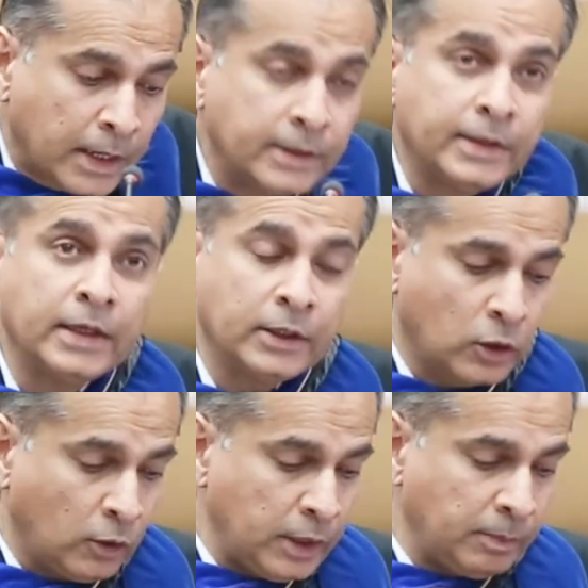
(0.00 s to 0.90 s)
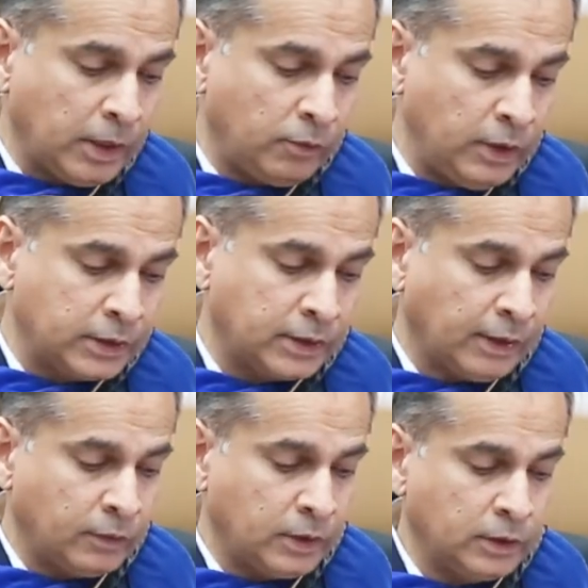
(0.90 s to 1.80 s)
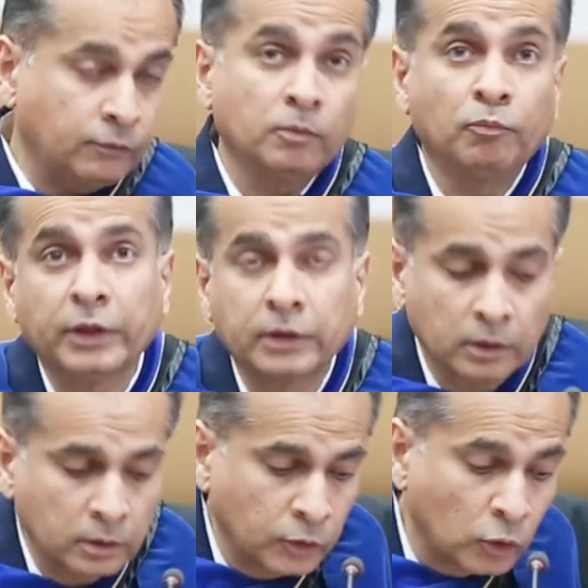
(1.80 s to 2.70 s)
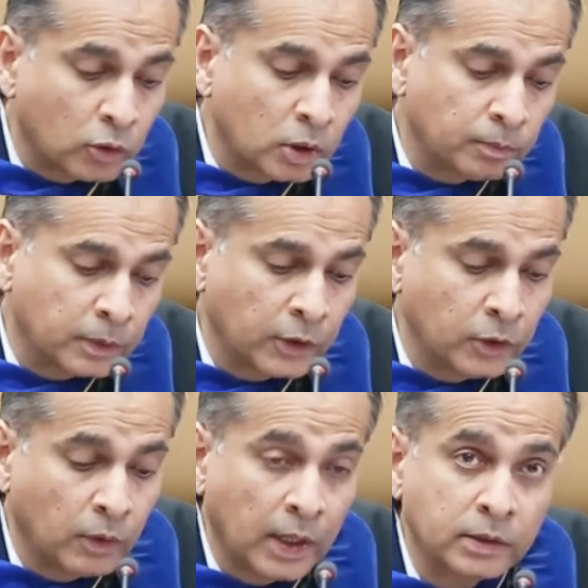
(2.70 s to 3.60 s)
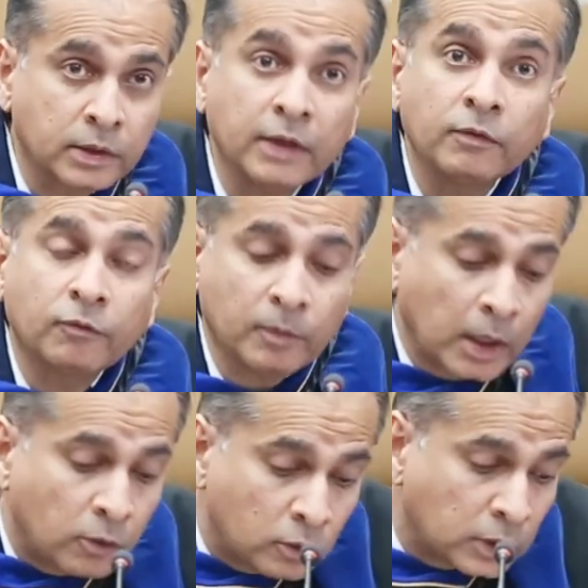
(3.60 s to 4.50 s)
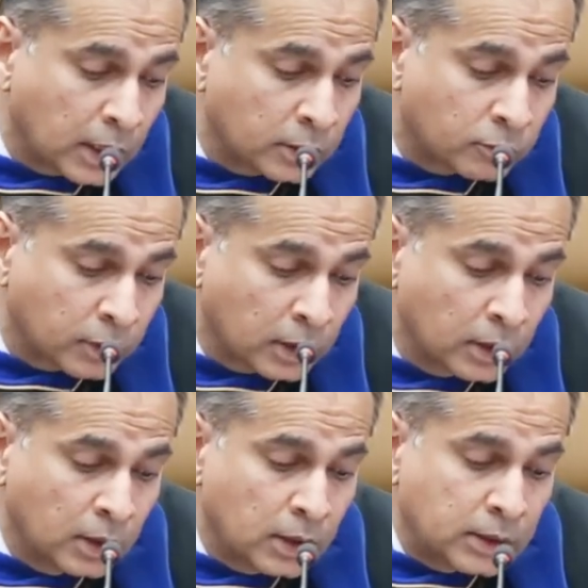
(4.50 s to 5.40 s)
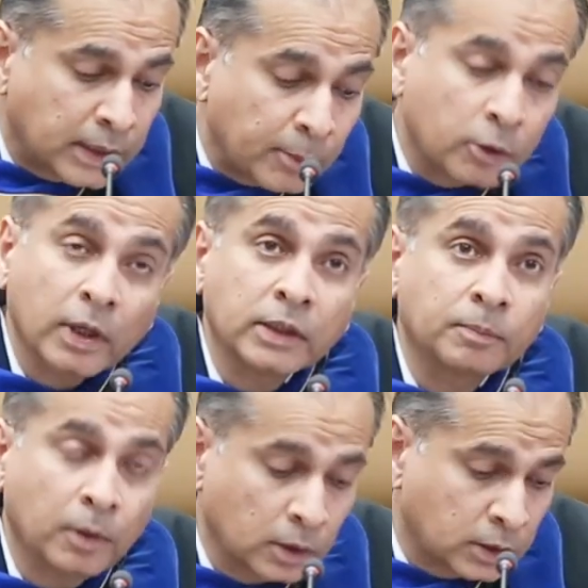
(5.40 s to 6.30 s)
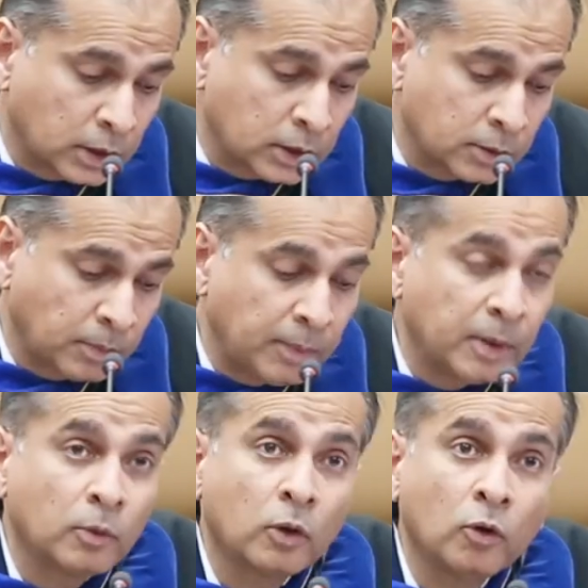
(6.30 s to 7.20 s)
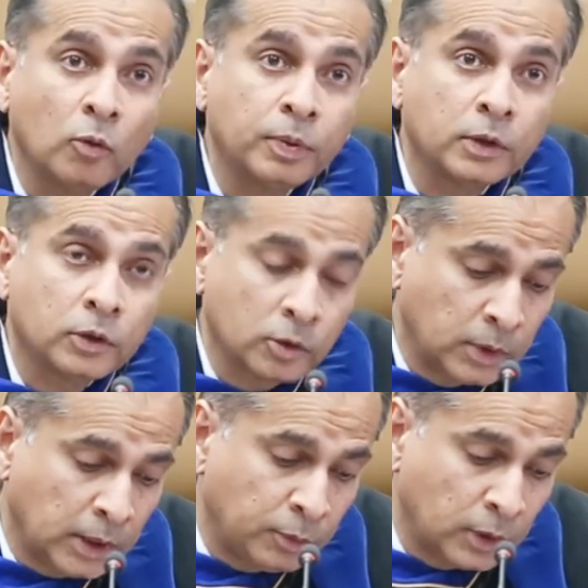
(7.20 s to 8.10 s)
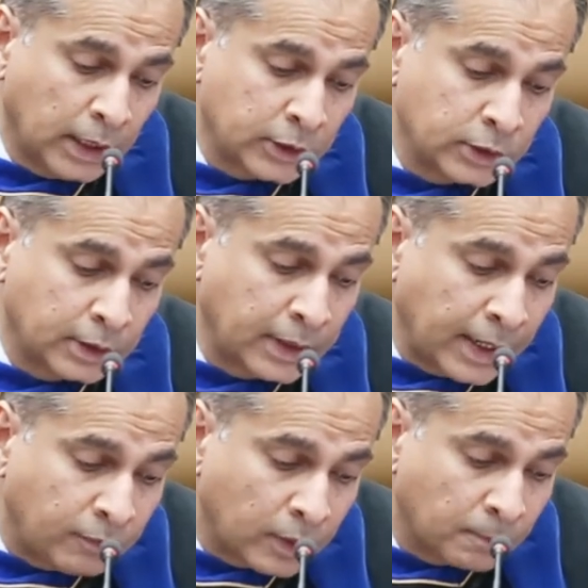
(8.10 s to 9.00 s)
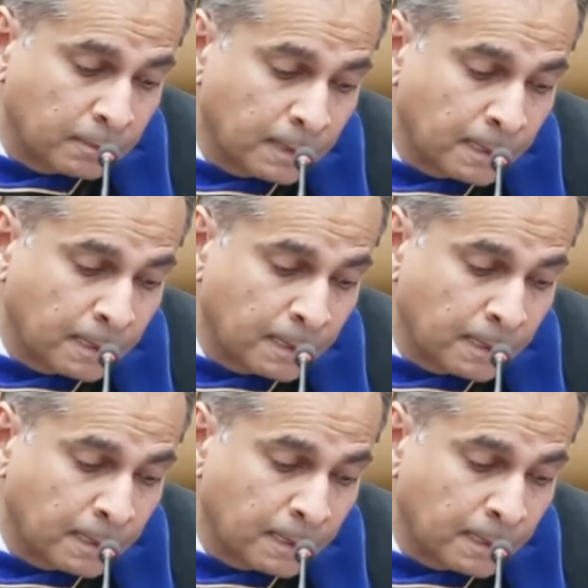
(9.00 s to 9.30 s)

Indeed, going by the recent evidence from Britain, Europe, and the US, and even from our own country, democratic politics may be more open to manipulation than ever.